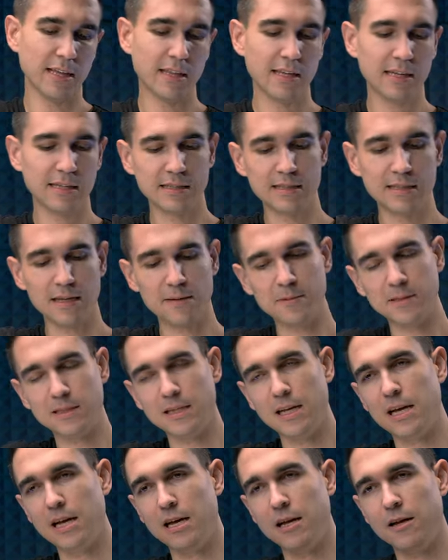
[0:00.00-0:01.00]
I think his name is
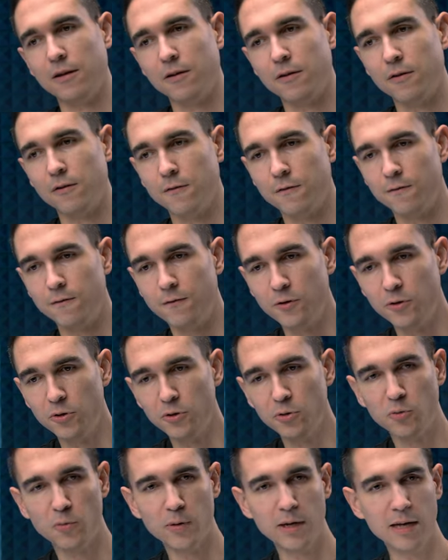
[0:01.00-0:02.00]
Vu
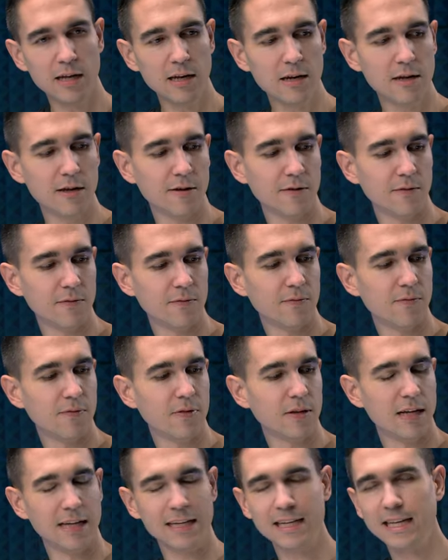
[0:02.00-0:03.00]
Nguyen of,
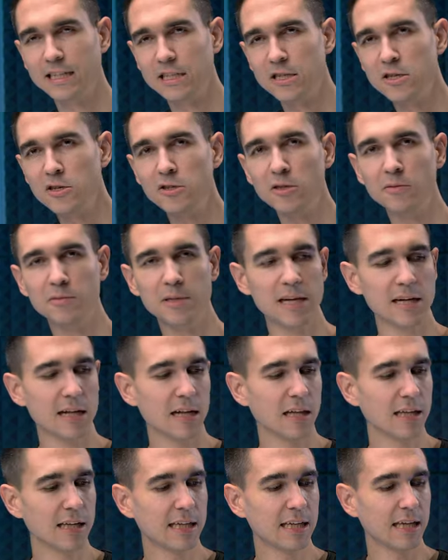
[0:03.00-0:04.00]
he has a YouTube channel,
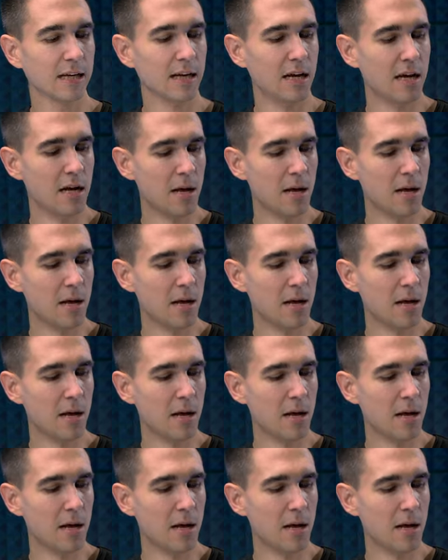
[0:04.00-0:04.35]
I'll link it,